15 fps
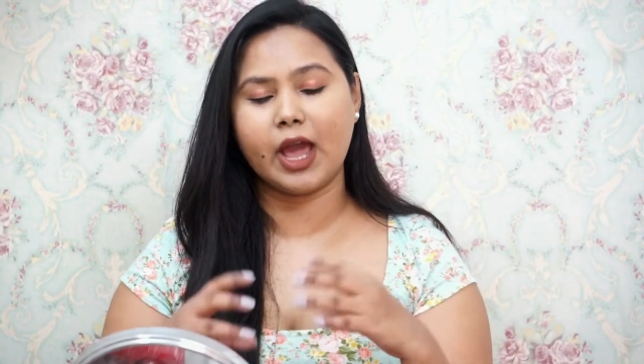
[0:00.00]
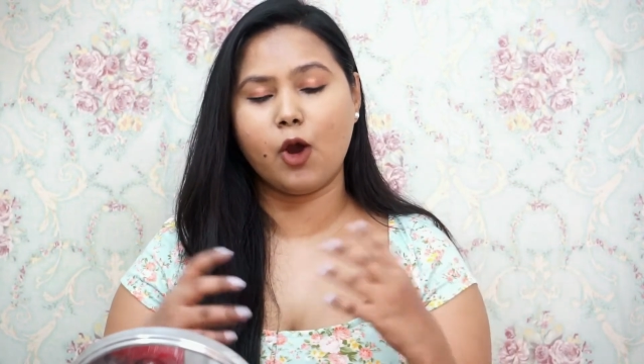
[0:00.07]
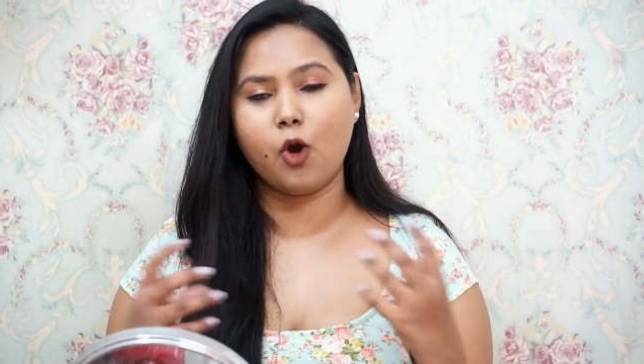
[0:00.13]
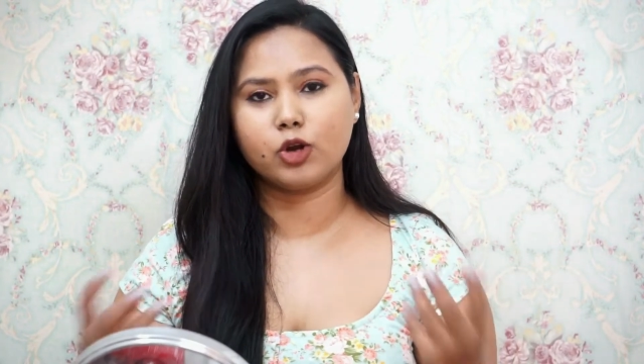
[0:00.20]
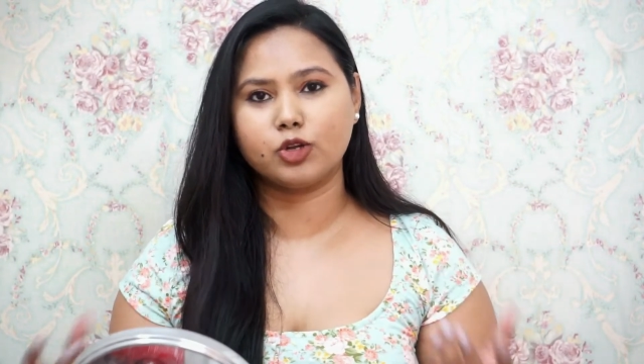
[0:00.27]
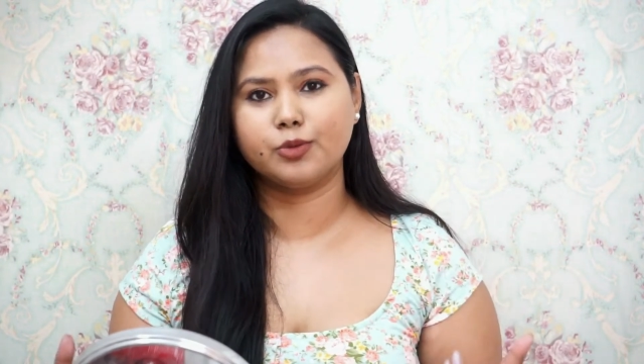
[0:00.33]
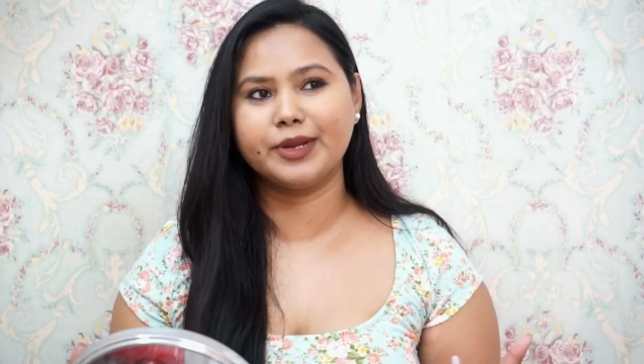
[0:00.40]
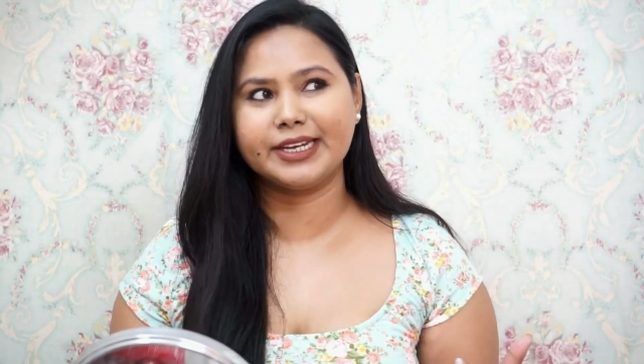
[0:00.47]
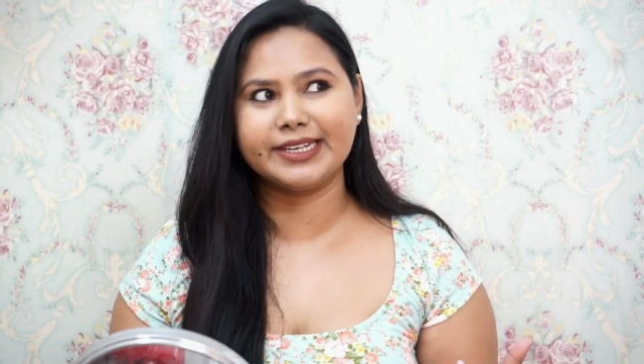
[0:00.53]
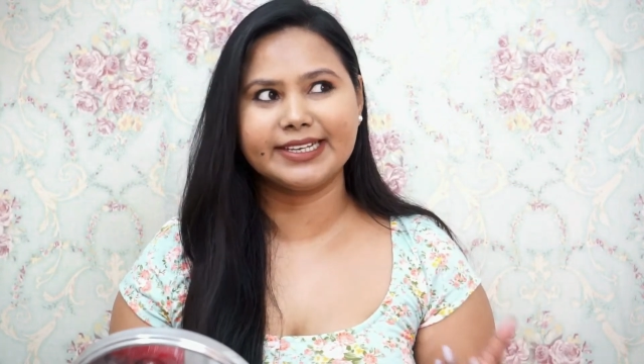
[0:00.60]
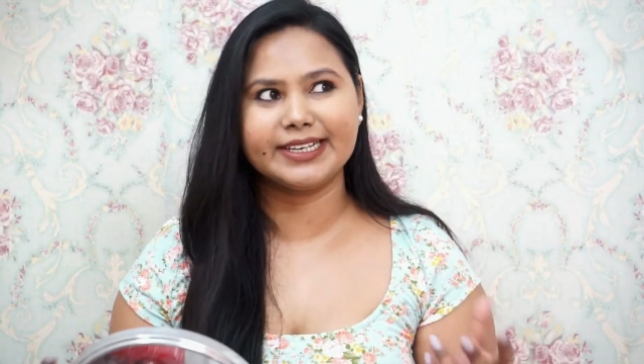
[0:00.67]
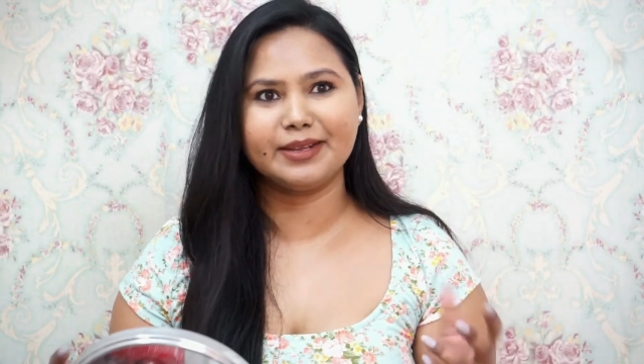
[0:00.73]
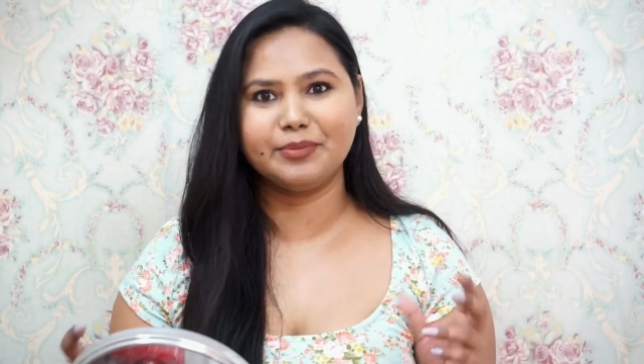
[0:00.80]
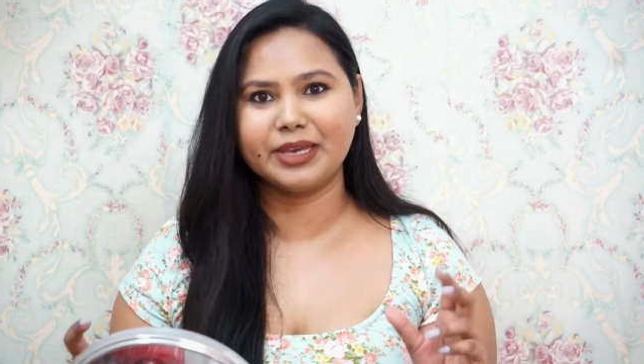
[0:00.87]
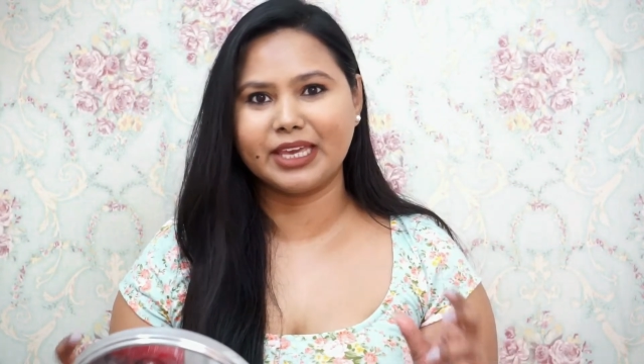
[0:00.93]
it
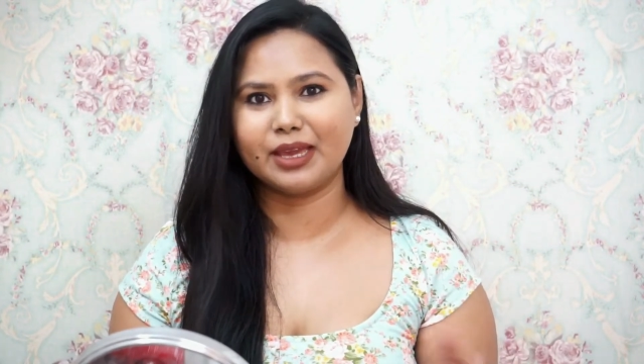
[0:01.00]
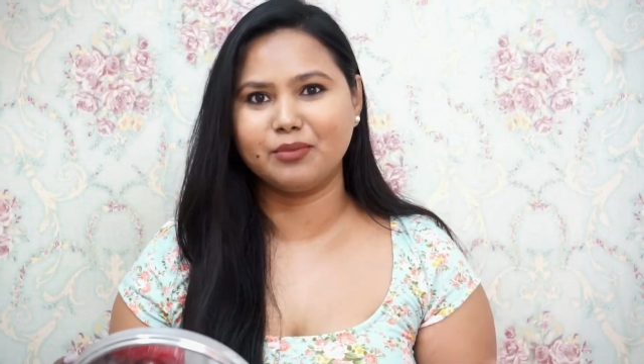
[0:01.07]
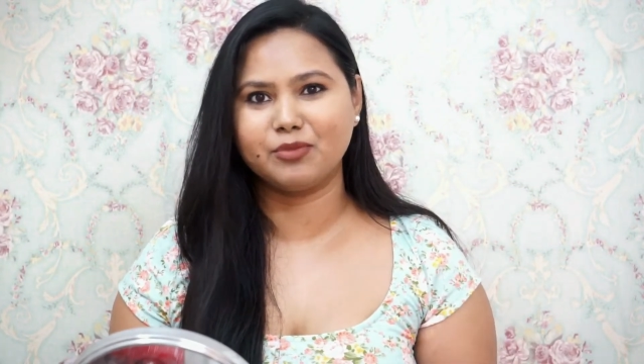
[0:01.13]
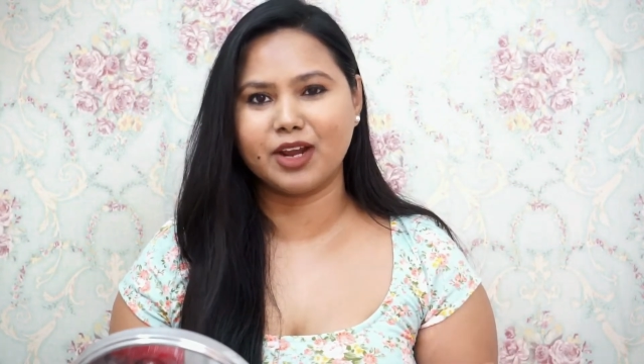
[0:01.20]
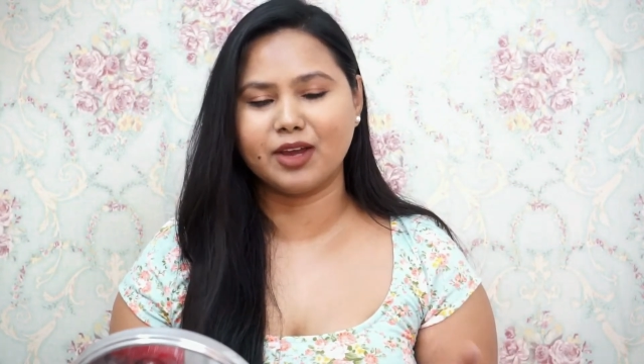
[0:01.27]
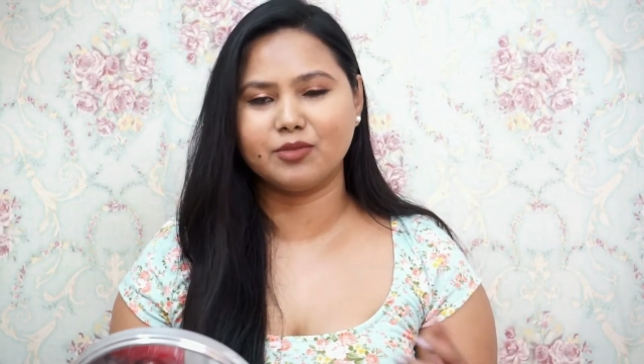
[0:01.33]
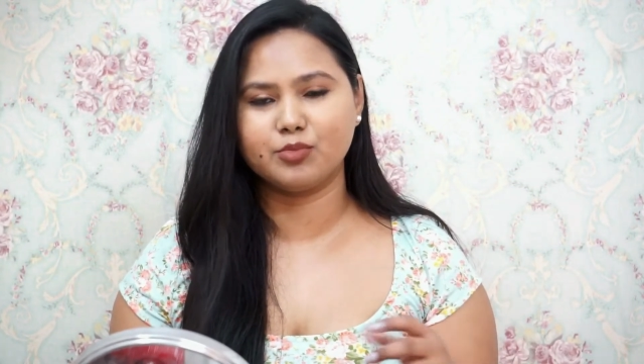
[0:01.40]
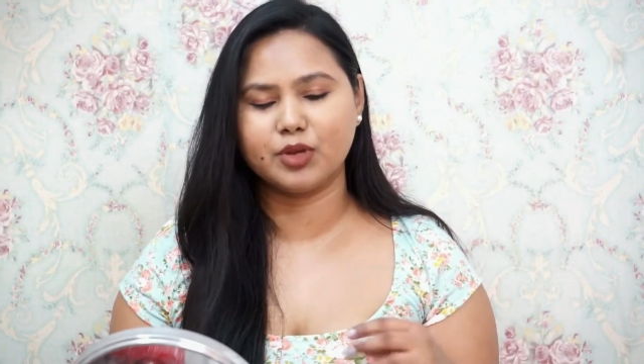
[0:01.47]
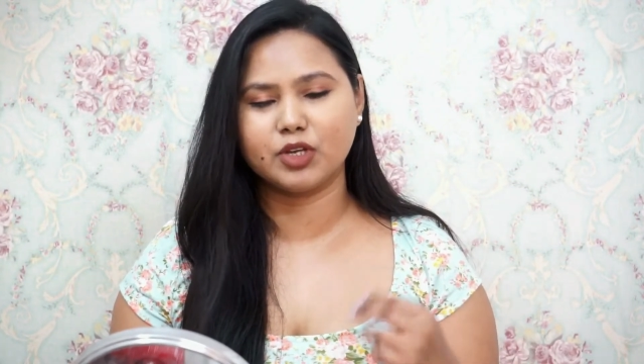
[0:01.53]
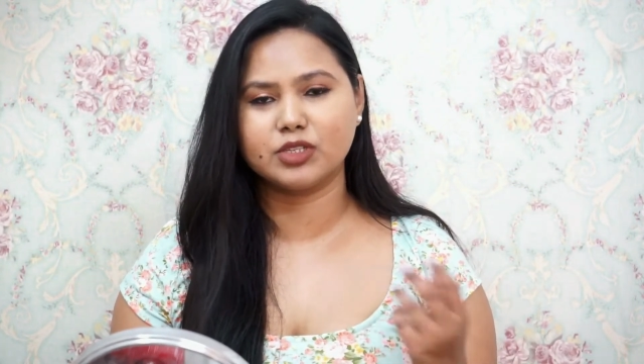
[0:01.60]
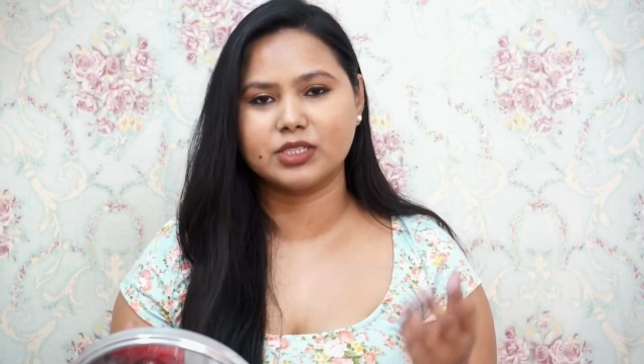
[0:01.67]
automatically became dry,